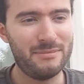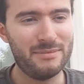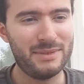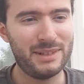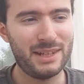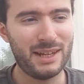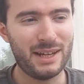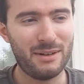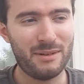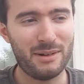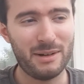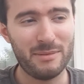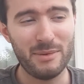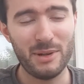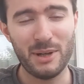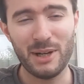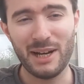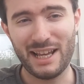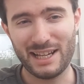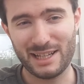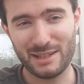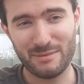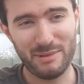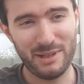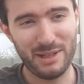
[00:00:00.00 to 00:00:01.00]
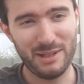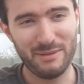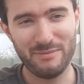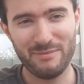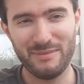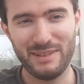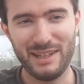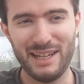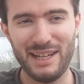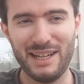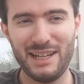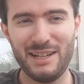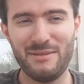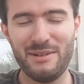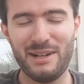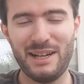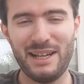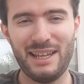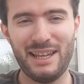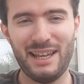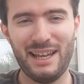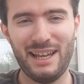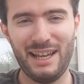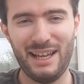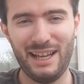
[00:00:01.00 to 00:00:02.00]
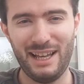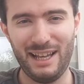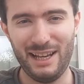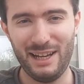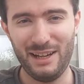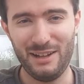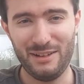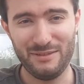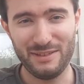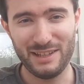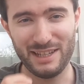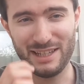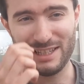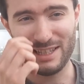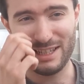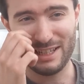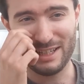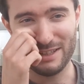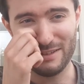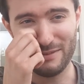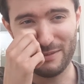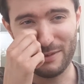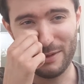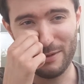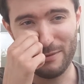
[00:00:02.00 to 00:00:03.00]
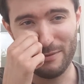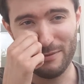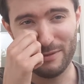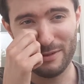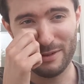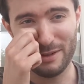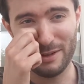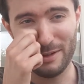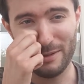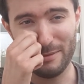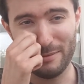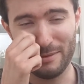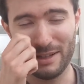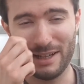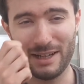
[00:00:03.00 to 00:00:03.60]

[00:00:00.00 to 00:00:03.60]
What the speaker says: So I'm not an expert in any way. A lot of these things have come from